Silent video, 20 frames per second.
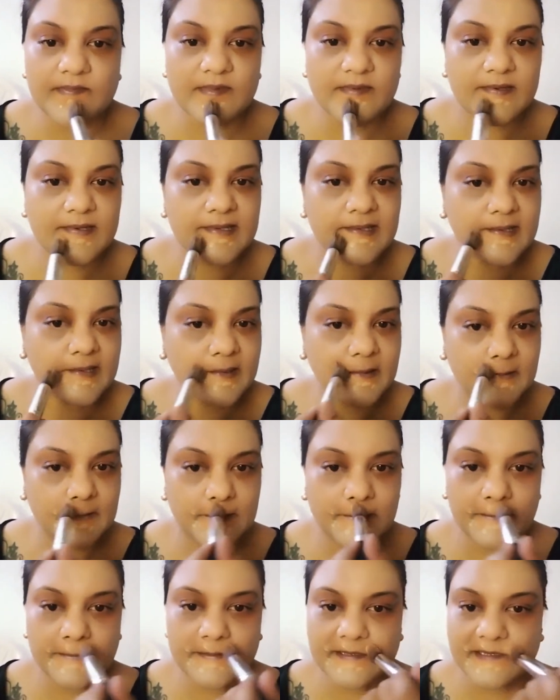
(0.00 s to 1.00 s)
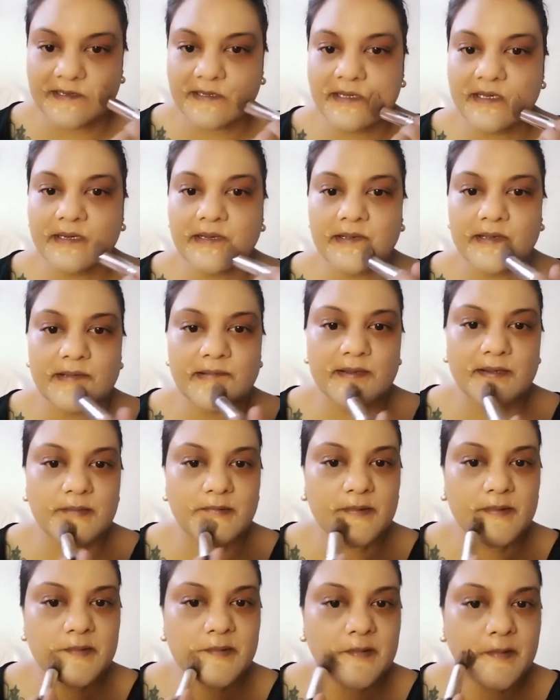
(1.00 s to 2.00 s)
and kind of use it in a
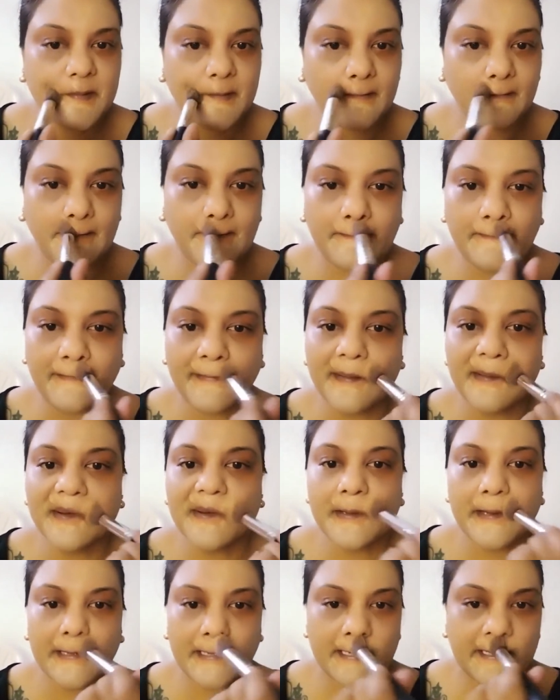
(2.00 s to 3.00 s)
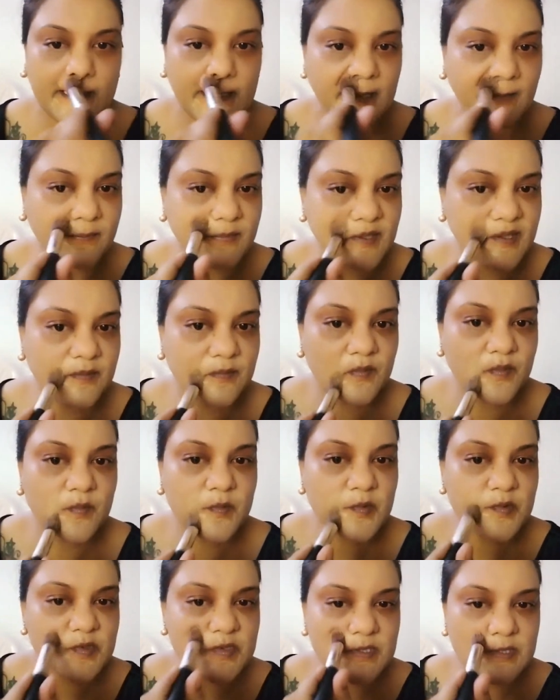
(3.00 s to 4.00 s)
tap
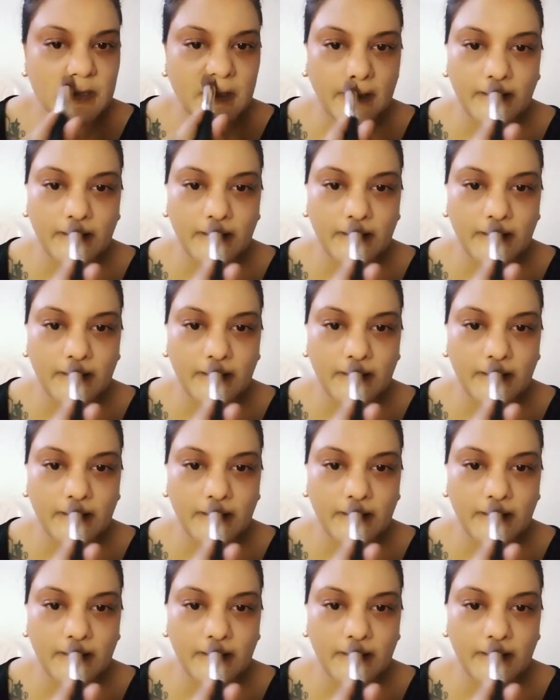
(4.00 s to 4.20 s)
motion